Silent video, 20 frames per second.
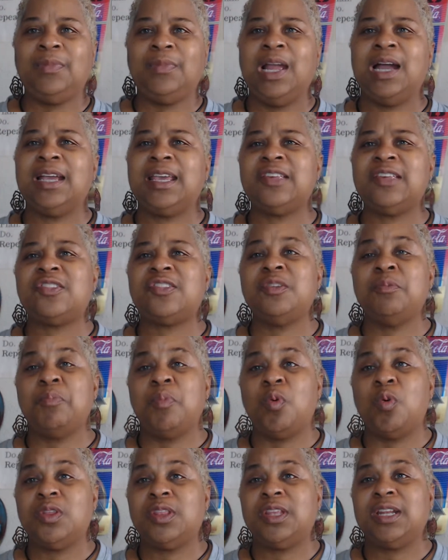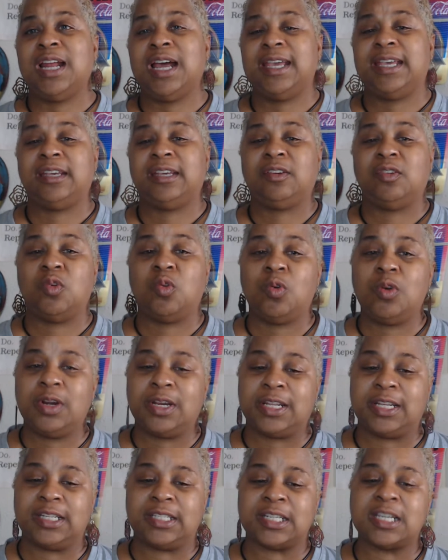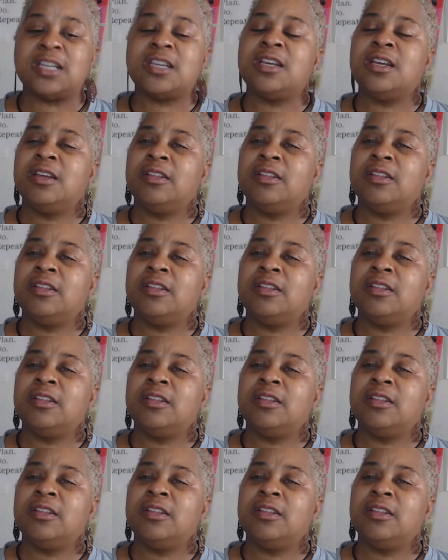I guess the more that I ignored it,